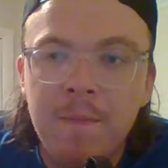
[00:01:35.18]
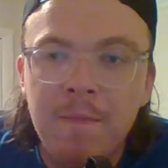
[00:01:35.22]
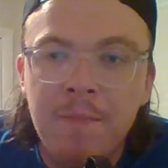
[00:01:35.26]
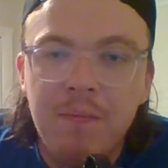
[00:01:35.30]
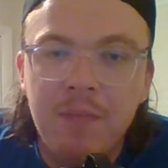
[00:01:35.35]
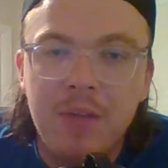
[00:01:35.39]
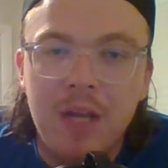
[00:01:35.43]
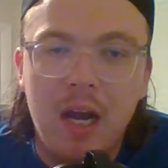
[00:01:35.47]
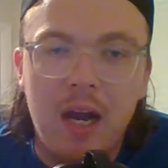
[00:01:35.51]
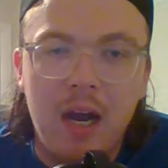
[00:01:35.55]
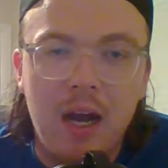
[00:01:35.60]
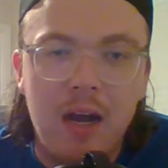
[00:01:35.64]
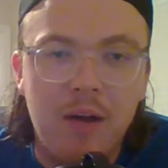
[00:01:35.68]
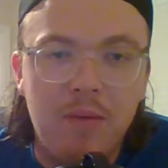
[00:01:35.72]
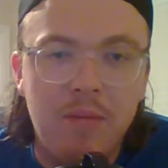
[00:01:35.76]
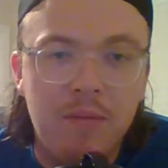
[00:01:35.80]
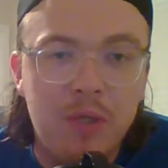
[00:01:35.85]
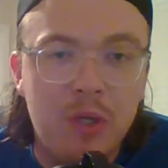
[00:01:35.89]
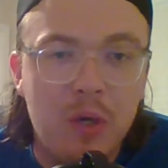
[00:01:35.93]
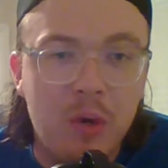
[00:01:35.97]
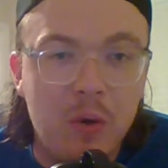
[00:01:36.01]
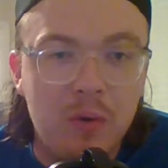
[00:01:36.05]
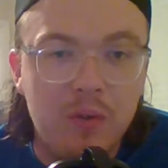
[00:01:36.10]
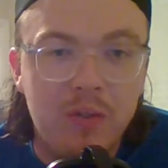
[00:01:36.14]

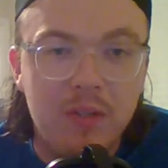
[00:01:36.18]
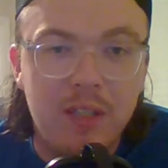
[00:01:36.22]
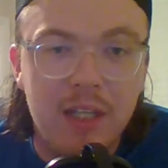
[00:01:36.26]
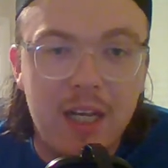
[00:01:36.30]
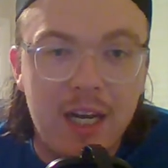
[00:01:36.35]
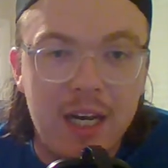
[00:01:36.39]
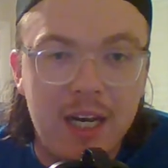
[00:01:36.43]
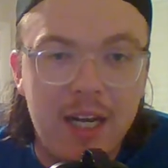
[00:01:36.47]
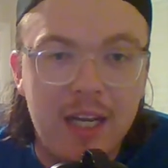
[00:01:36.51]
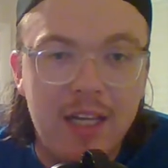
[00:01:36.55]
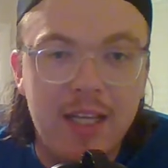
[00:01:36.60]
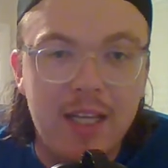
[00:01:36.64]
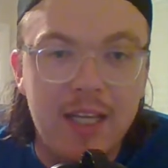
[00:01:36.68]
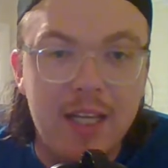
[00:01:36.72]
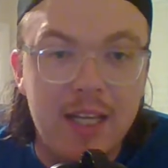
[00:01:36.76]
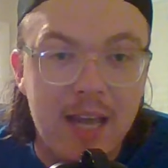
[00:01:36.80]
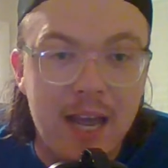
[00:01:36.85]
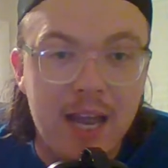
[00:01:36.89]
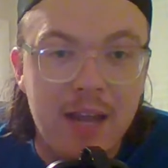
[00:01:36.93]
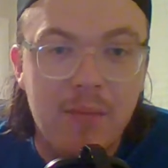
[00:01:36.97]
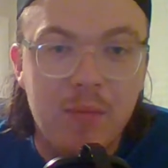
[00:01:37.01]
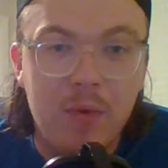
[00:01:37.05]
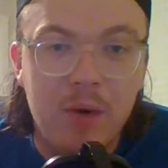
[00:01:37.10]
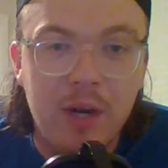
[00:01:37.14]
Colton getting the
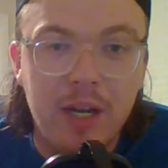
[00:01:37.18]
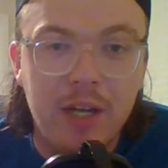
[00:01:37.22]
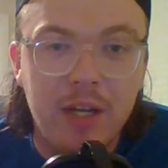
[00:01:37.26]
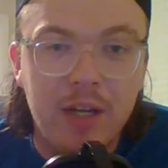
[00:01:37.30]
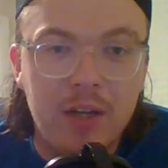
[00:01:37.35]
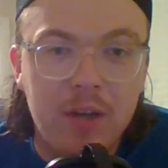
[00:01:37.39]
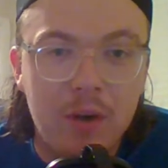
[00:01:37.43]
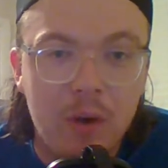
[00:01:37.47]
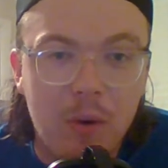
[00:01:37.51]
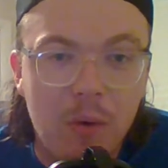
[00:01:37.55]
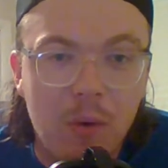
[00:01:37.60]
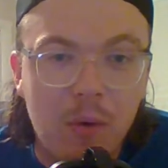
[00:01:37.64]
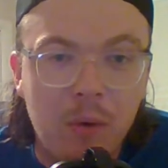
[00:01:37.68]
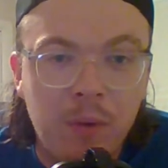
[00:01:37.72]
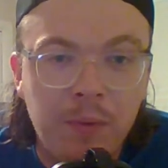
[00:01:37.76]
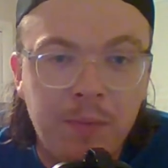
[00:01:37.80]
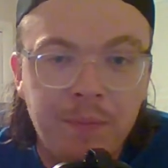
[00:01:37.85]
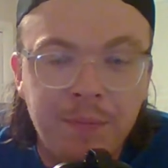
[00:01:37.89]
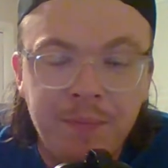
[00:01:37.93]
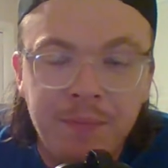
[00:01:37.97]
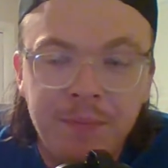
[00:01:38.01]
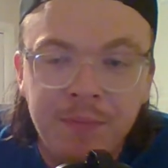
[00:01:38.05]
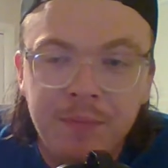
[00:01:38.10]
game-winning goal.